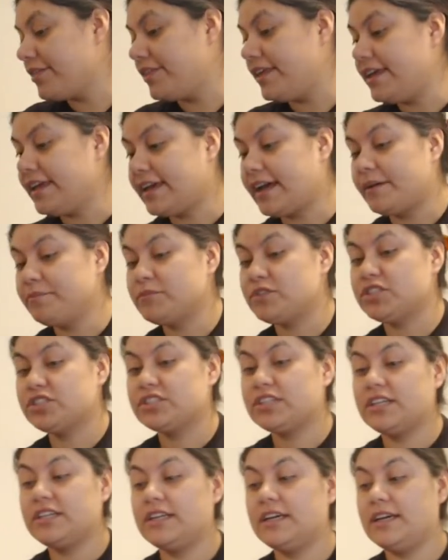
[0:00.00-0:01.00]
think I'm
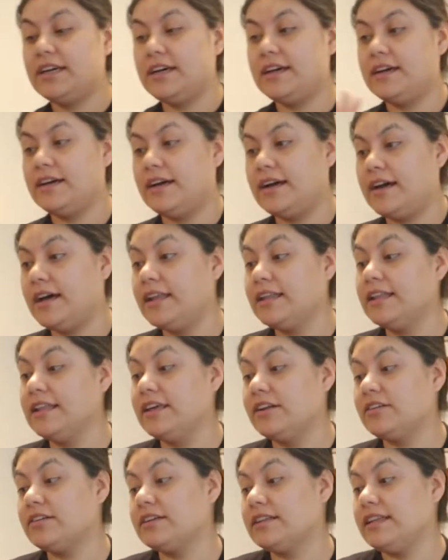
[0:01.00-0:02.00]
just gonna
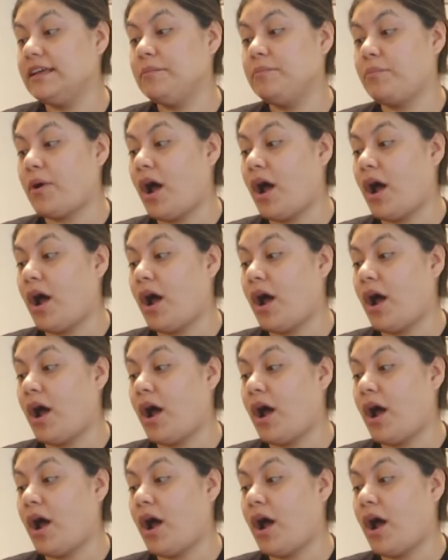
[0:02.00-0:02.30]
literally